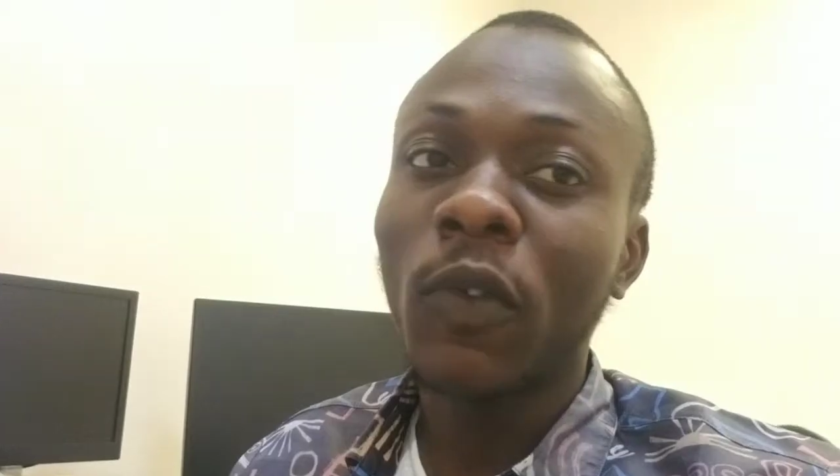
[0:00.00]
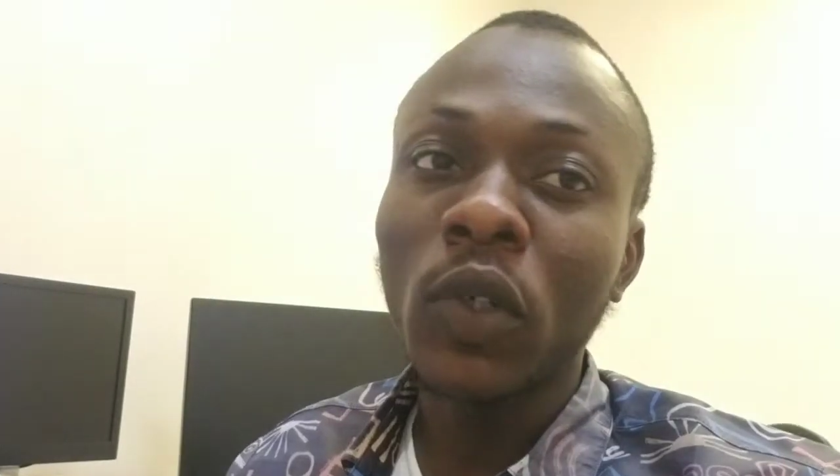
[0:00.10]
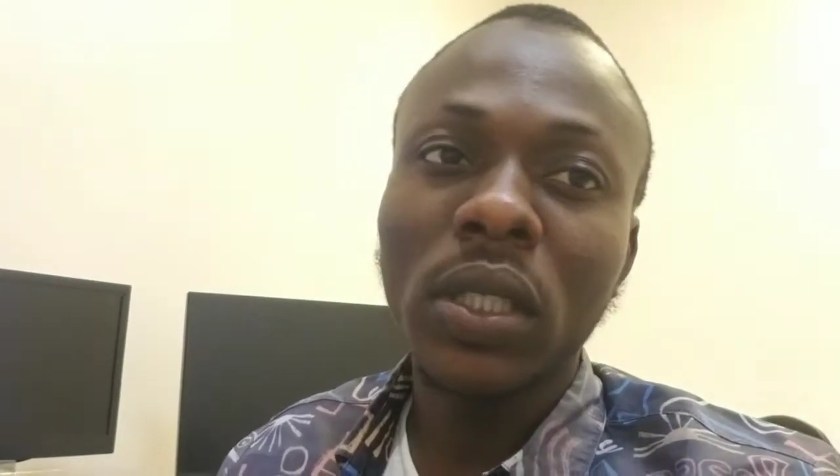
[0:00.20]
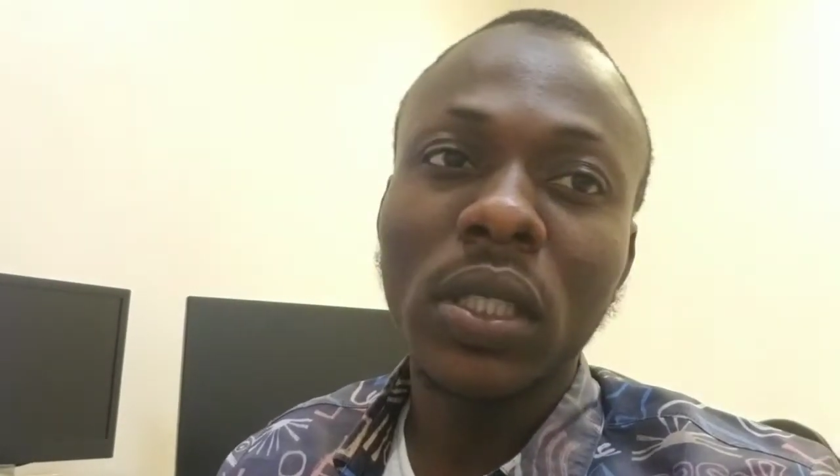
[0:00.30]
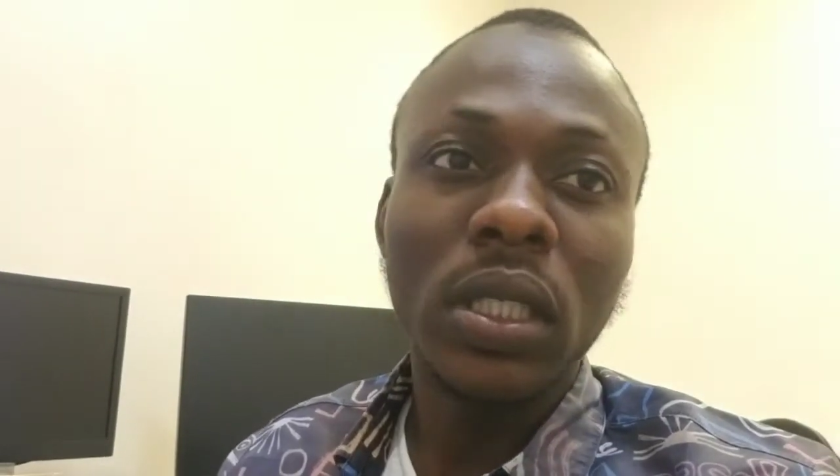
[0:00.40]

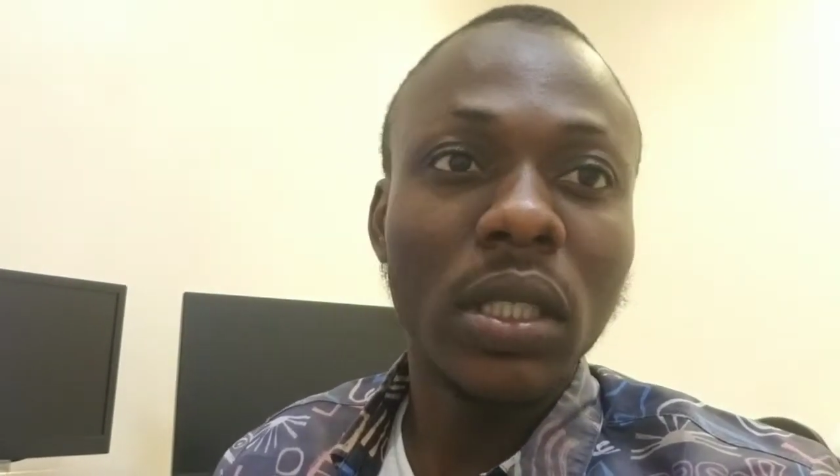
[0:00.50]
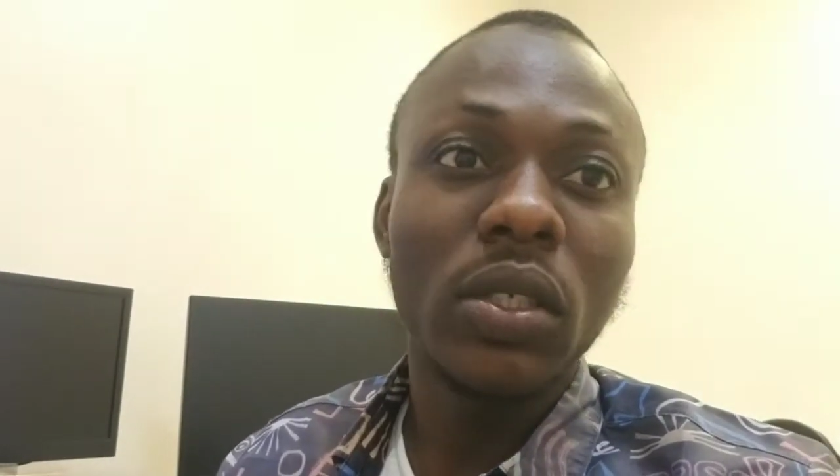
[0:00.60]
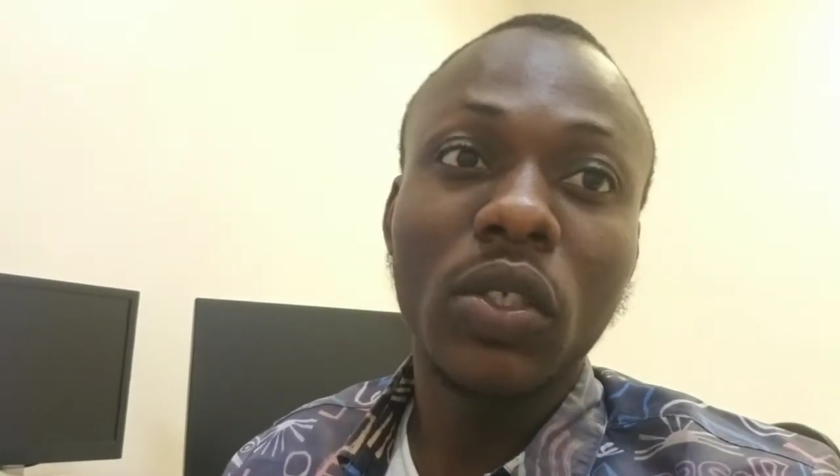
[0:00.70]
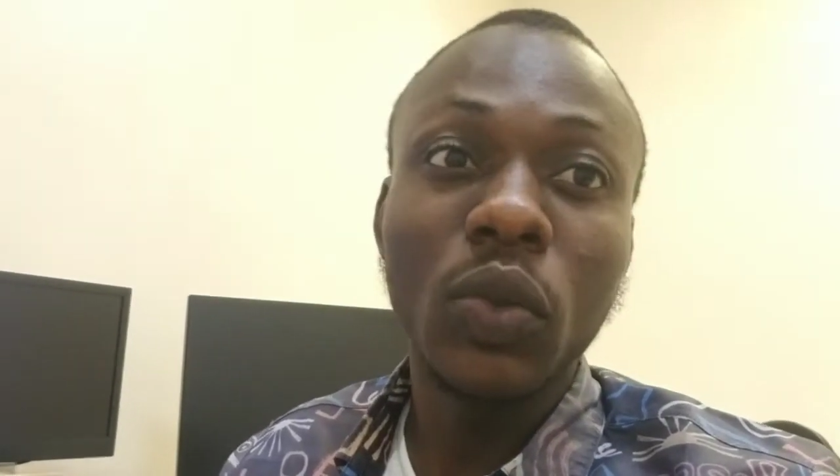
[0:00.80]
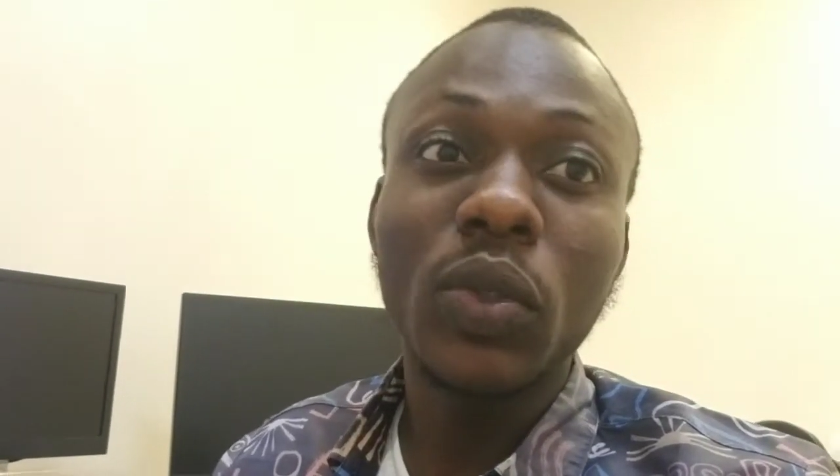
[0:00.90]
First thing is
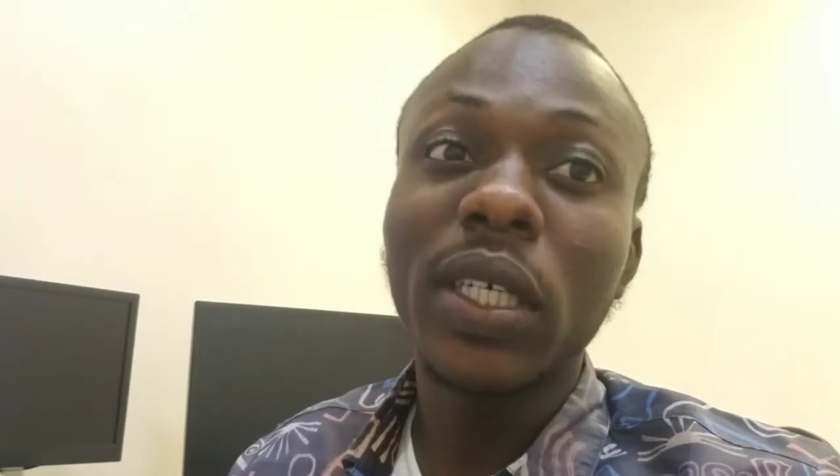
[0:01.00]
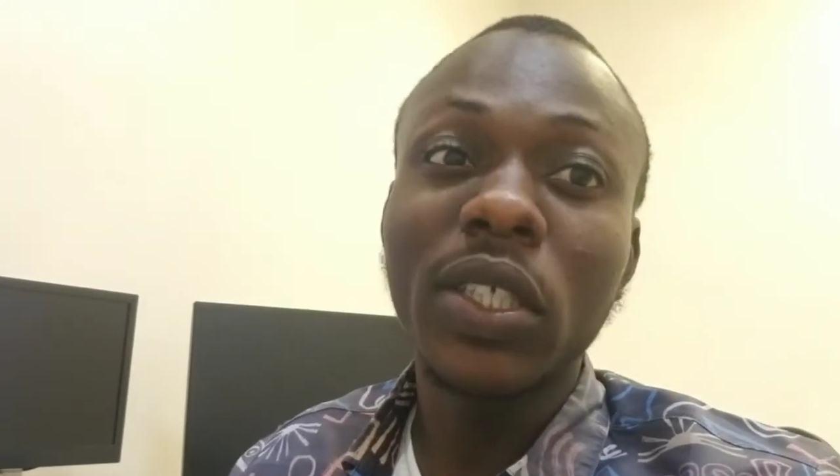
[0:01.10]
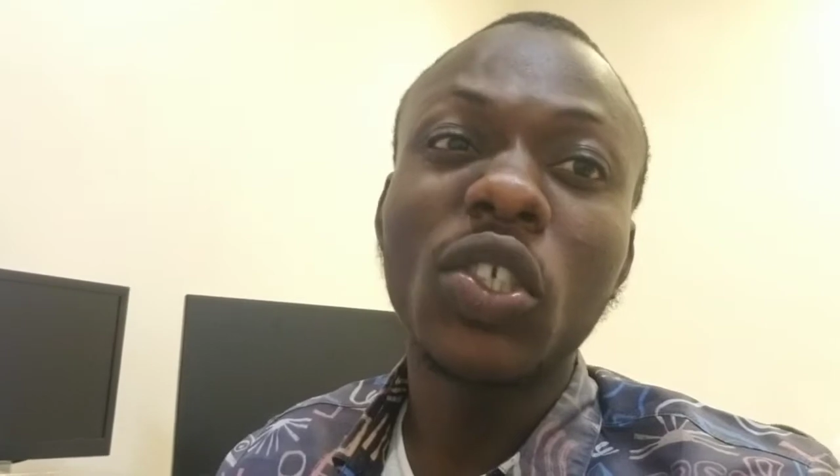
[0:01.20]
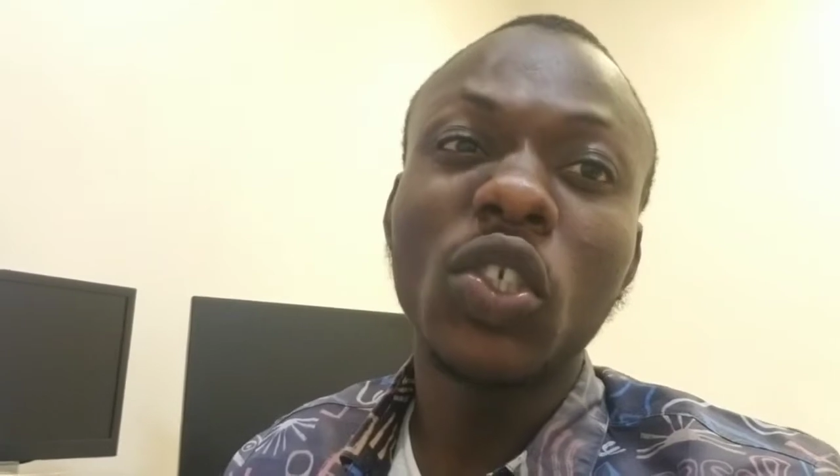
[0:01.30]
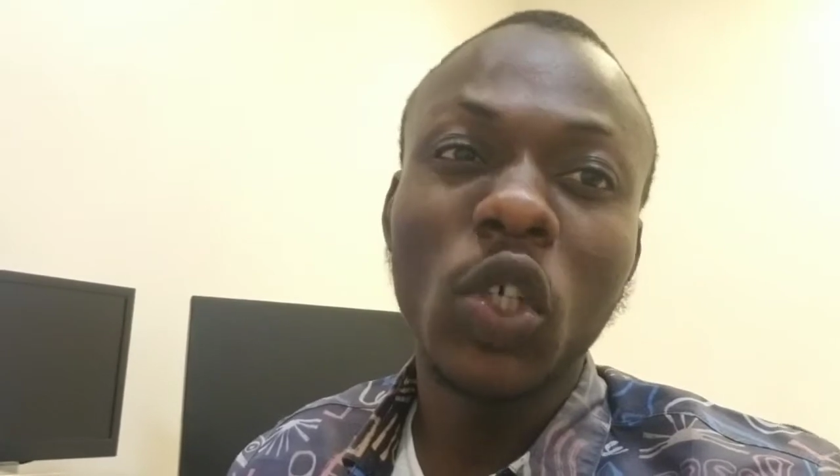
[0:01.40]
you get
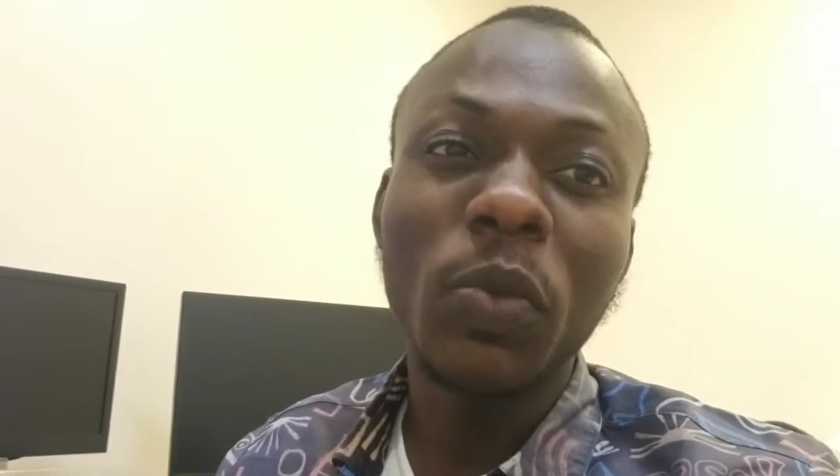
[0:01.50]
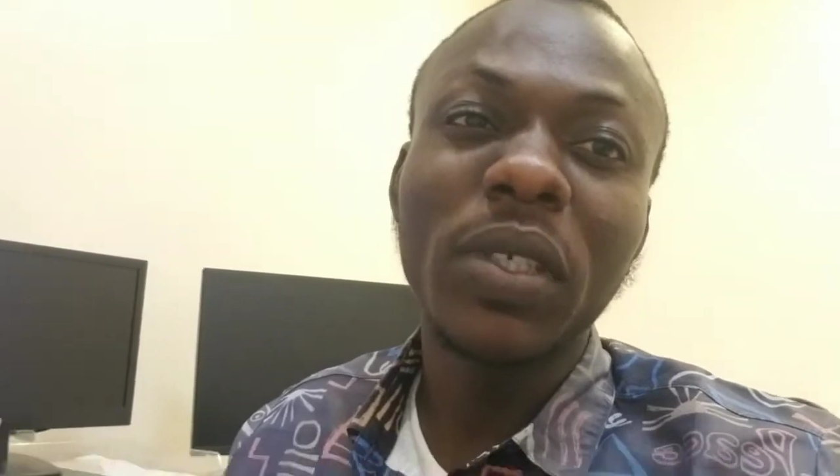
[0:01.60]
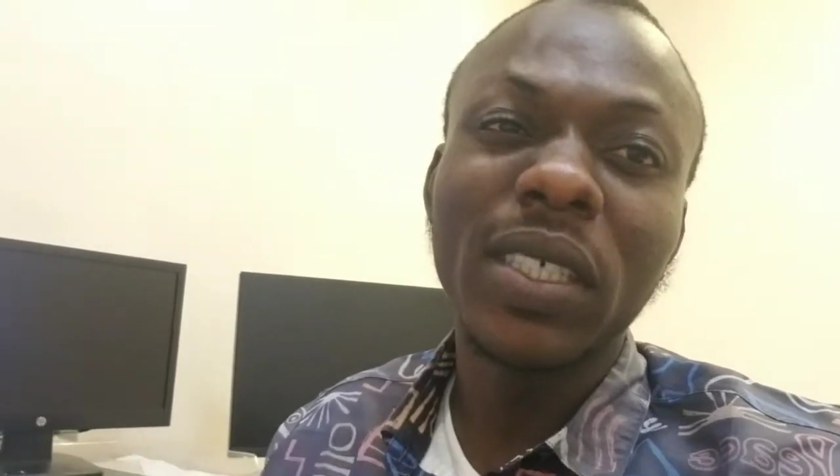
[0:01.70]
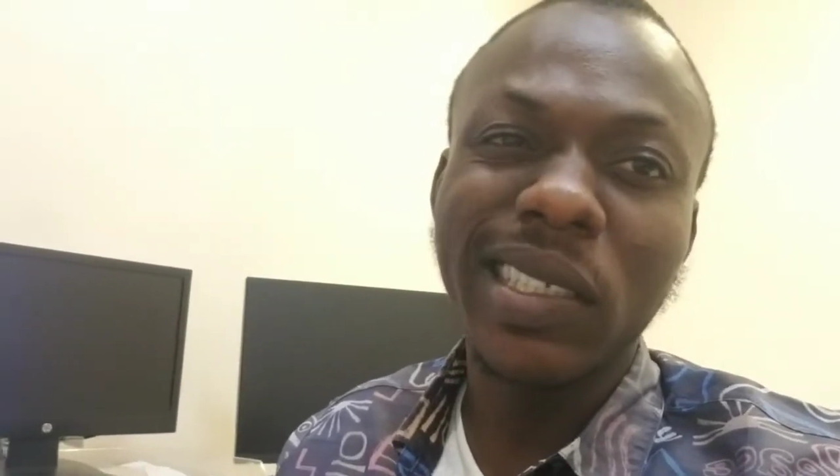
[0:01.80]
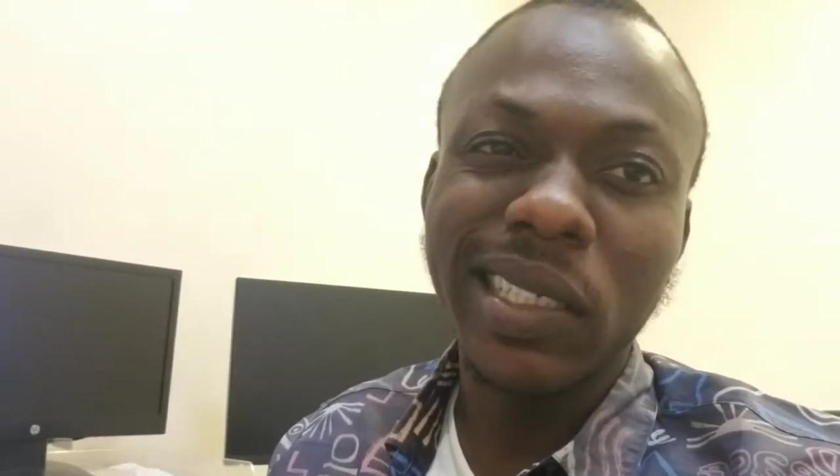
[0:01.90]
job
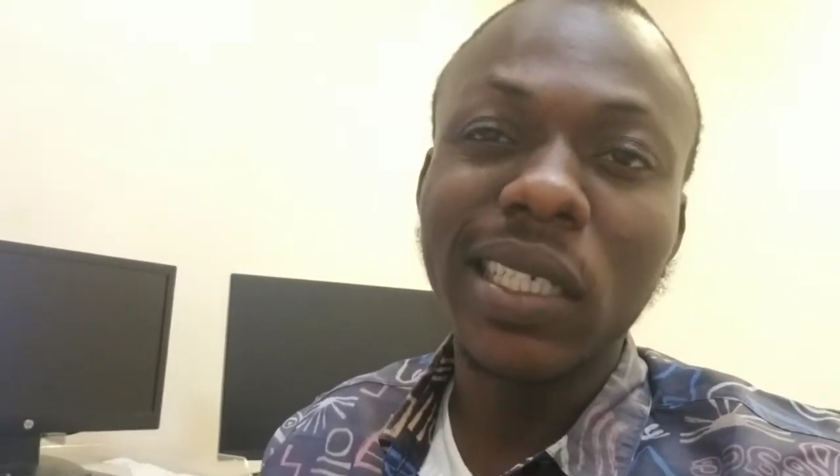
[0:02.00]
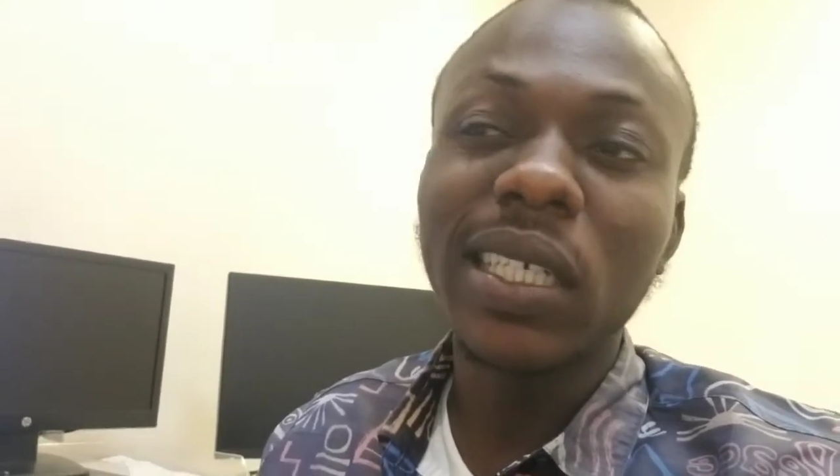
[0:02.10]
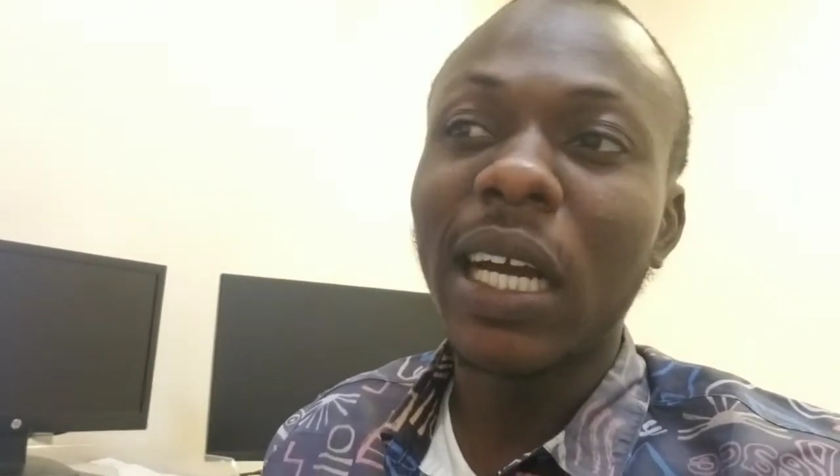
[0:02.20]
easily.